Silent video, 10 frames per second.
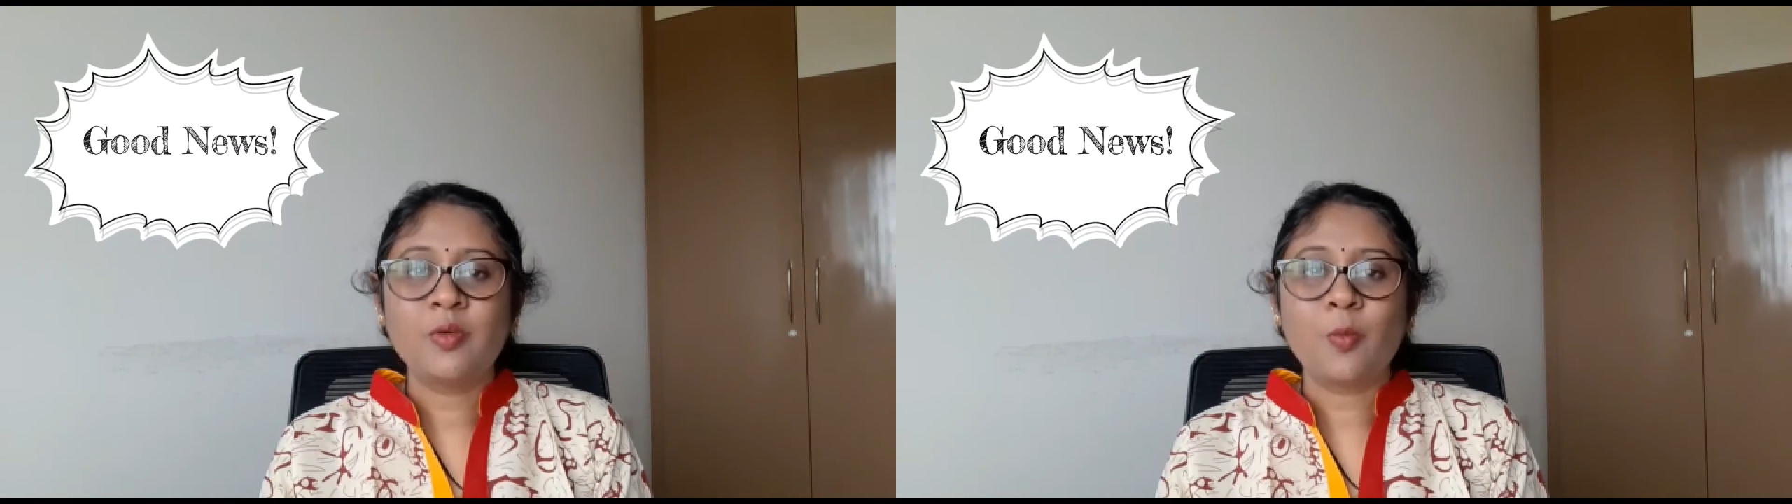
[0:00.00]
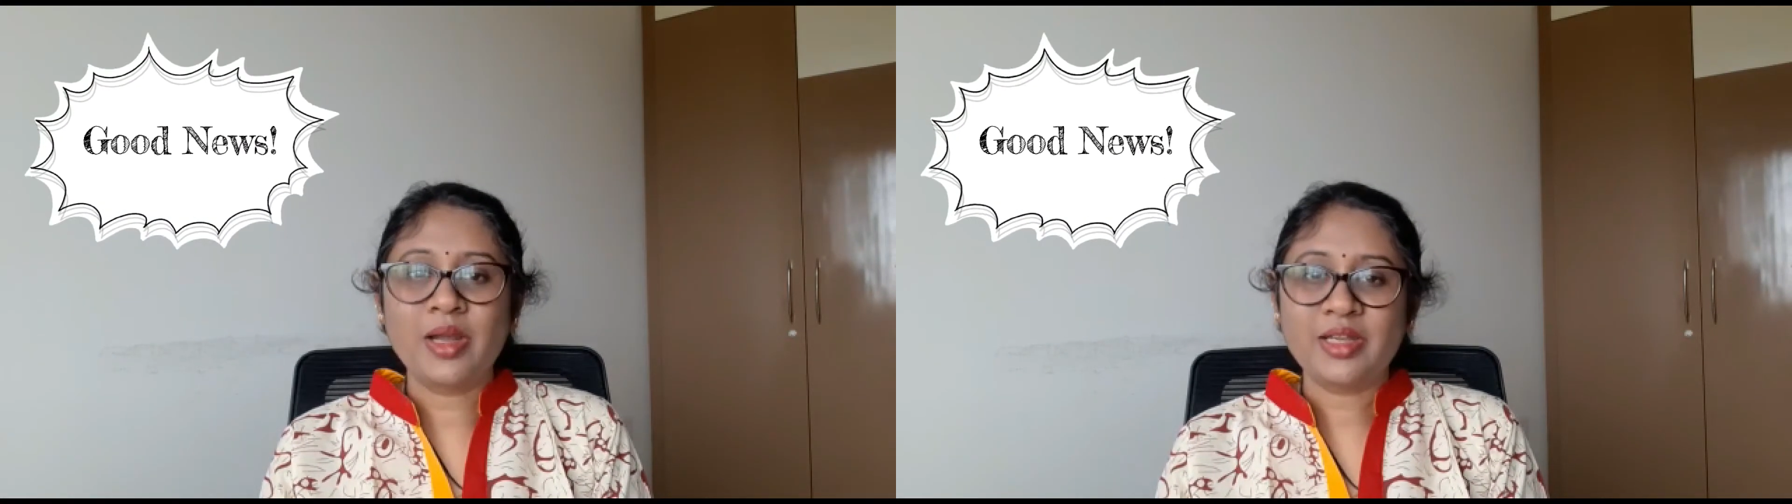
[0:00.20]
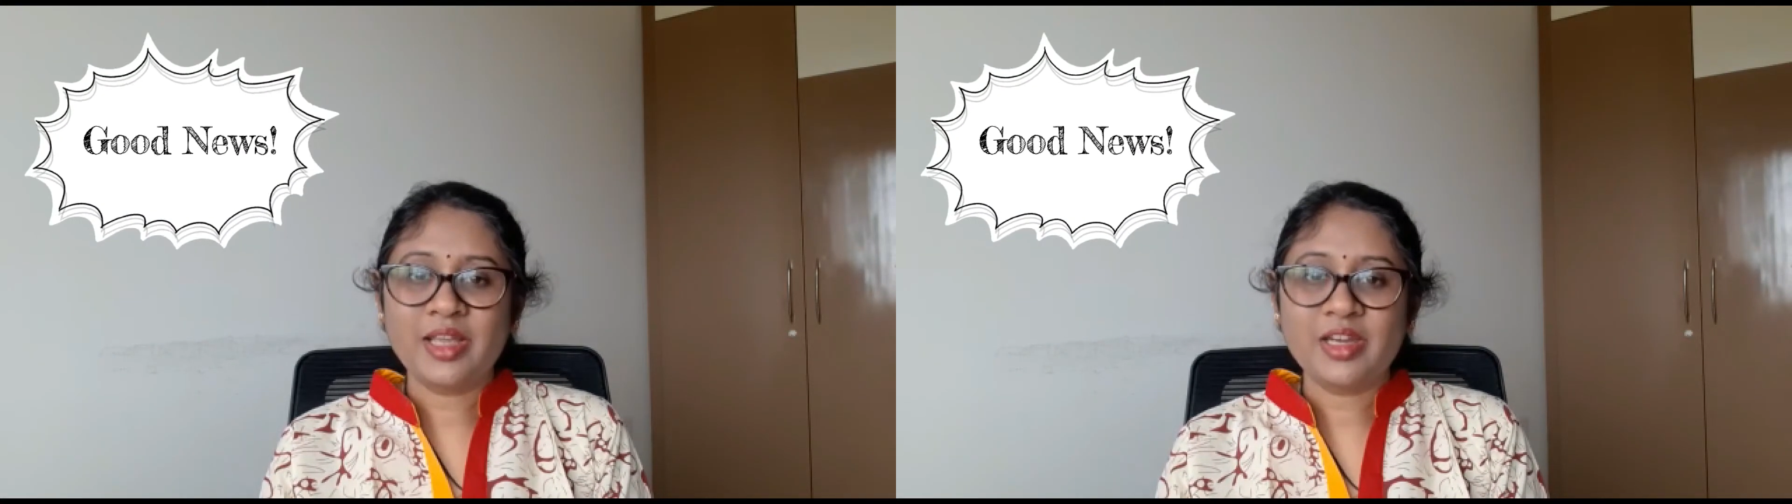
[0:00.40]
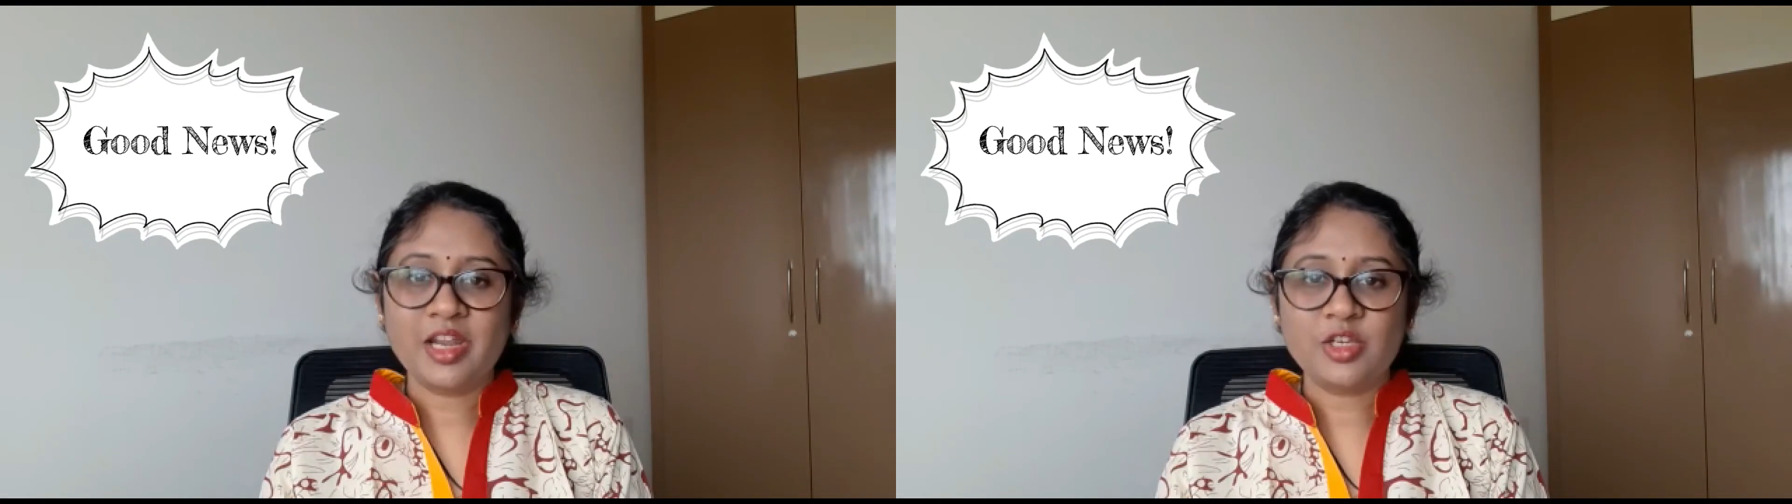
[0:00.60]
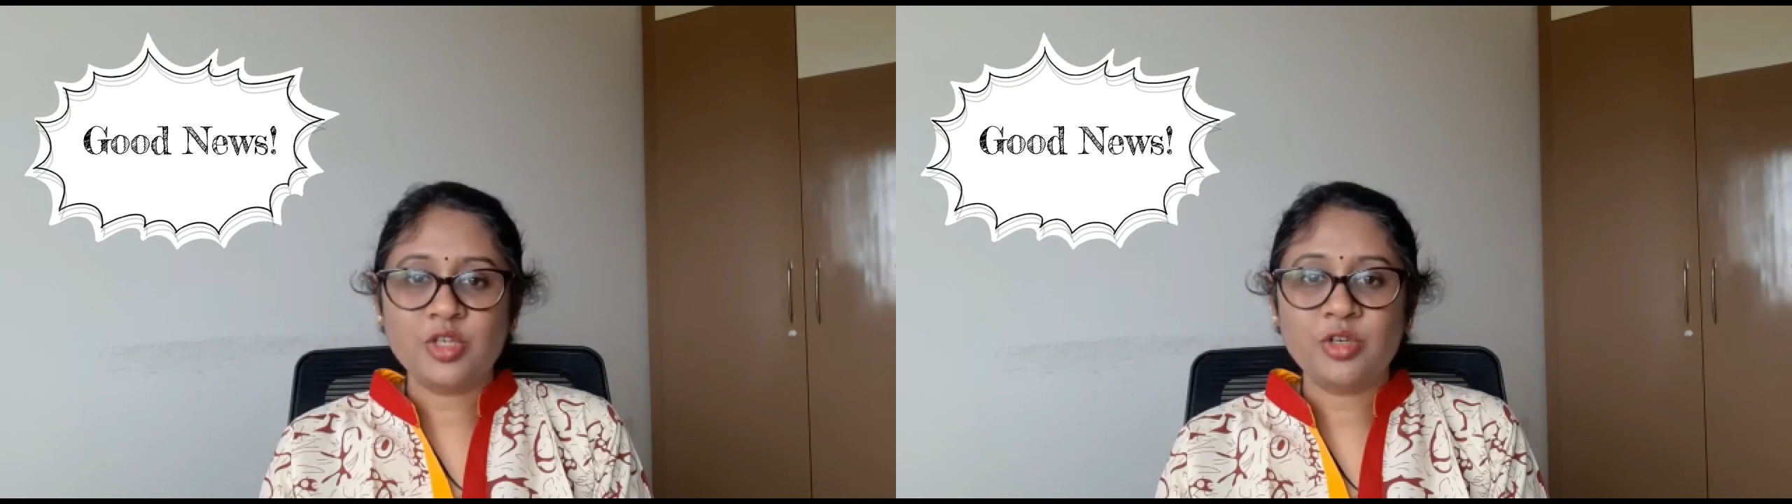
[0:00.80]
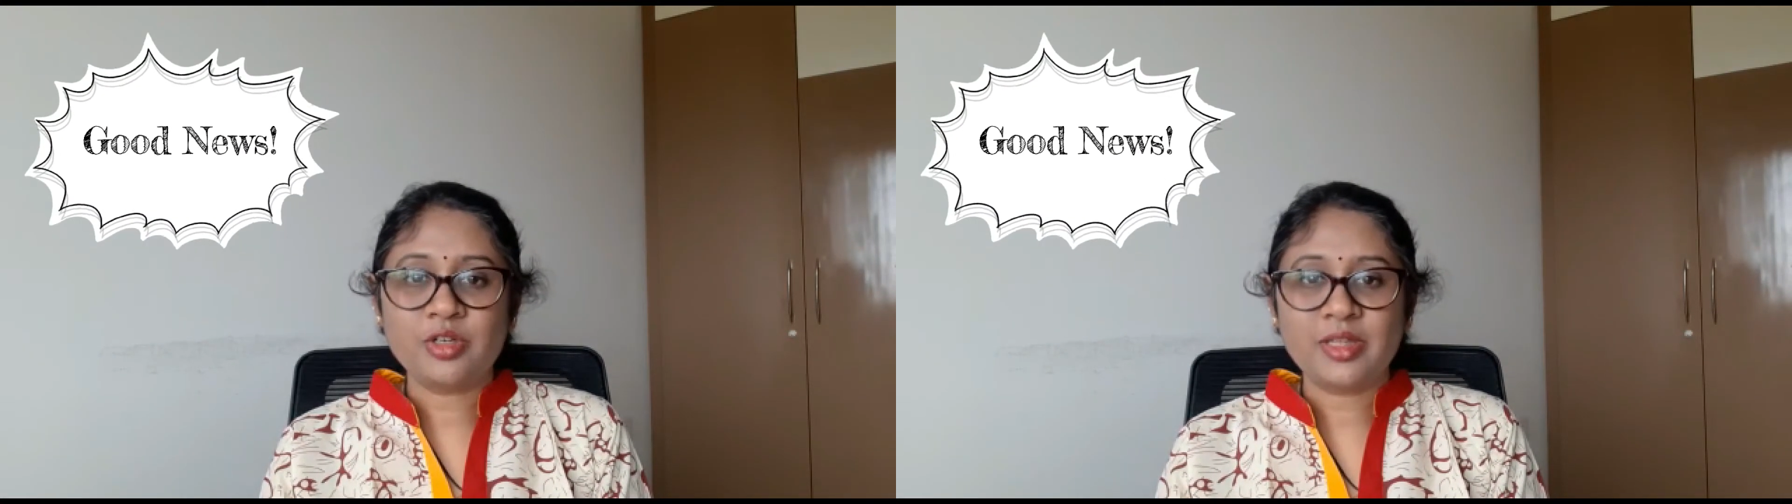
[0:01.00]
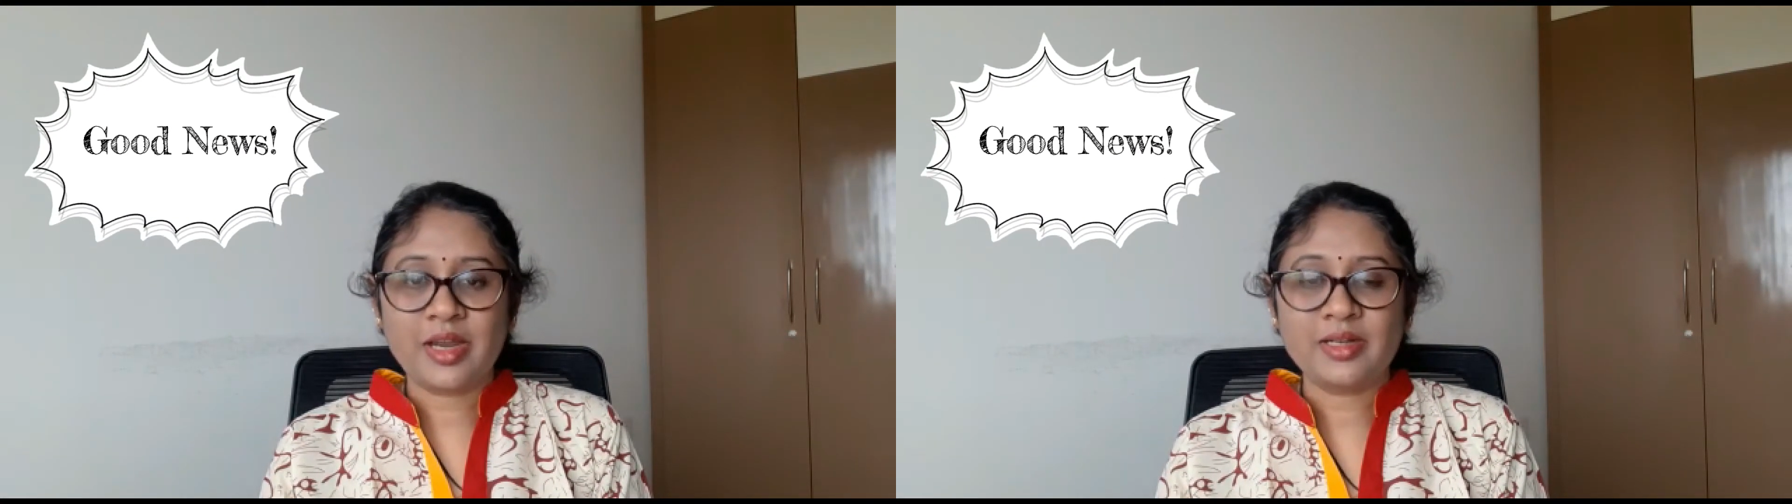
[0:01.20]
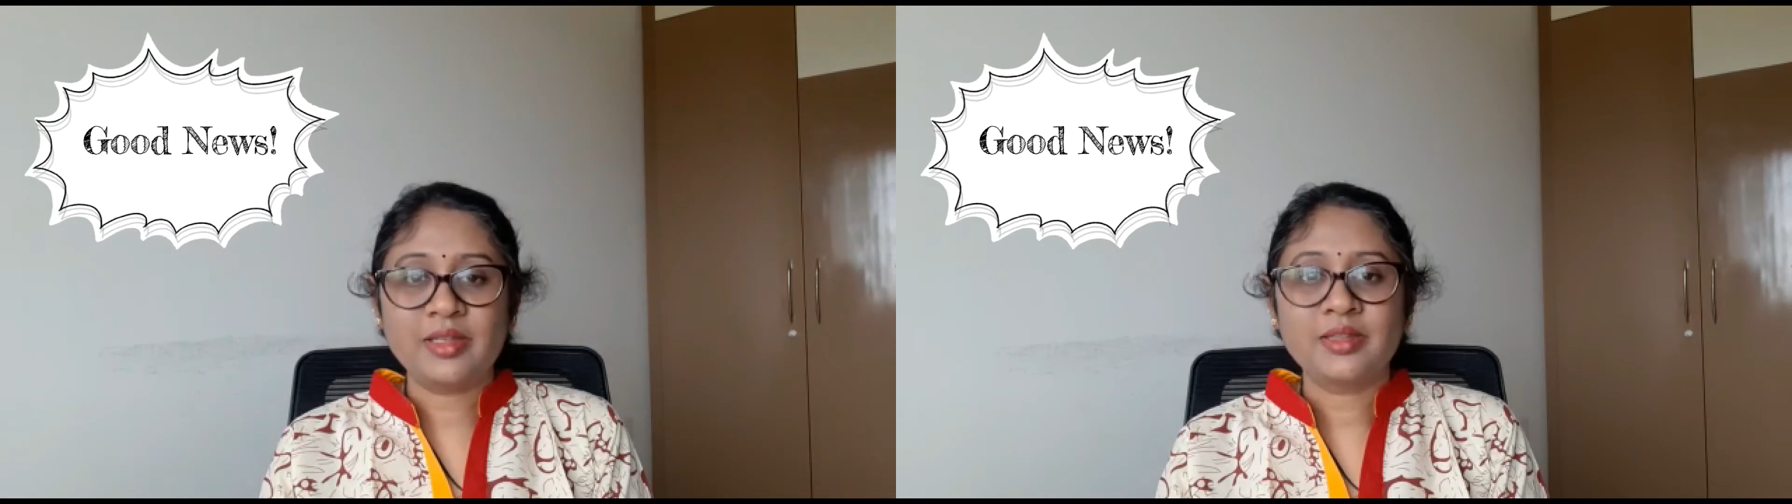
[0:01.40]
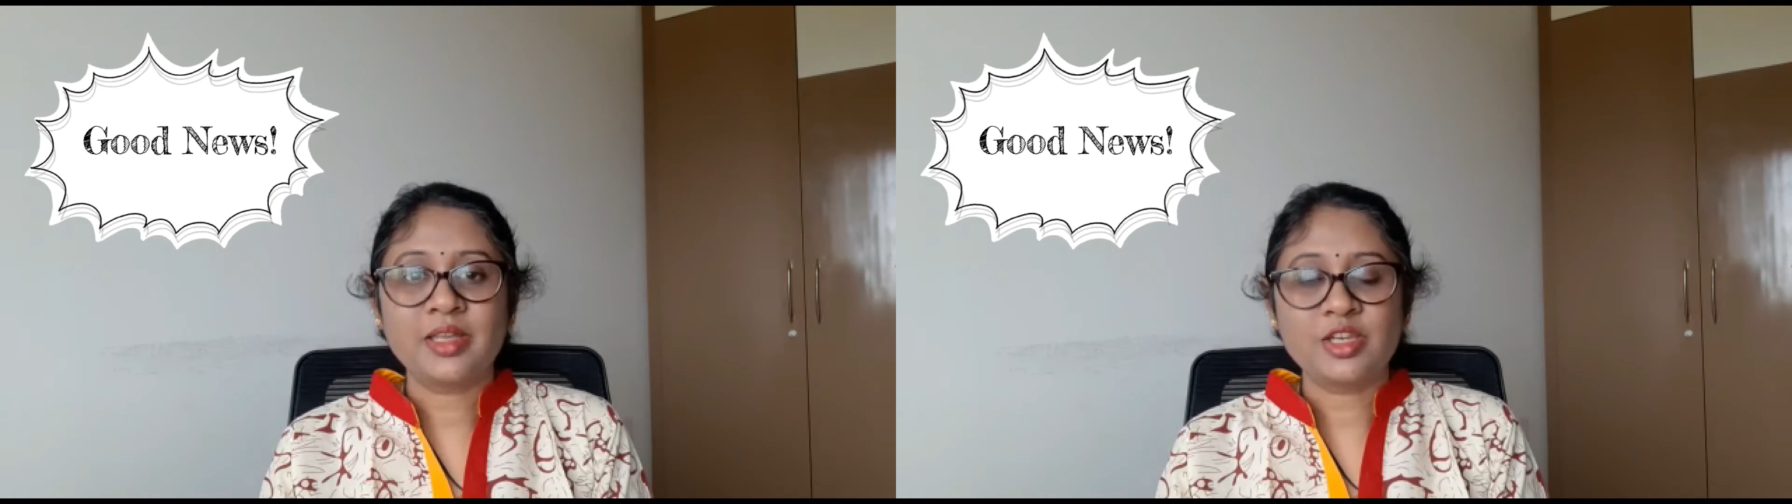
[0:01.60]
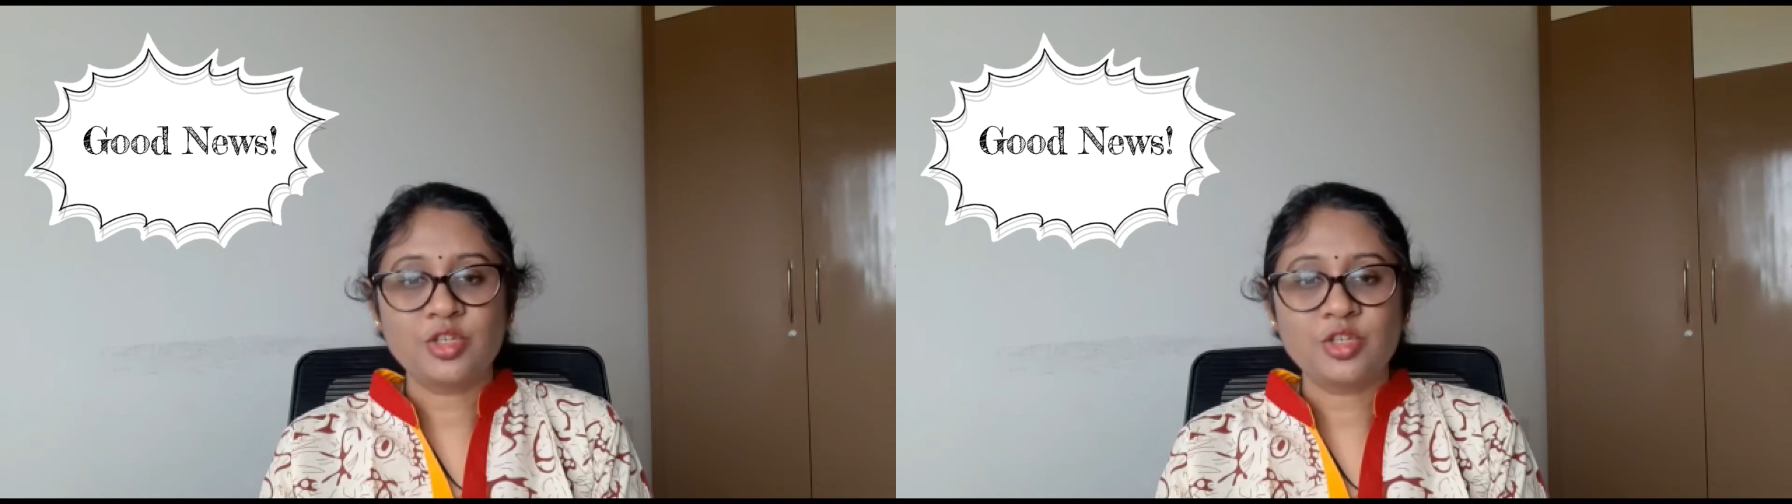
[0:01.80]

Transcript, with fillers: One can ensure that the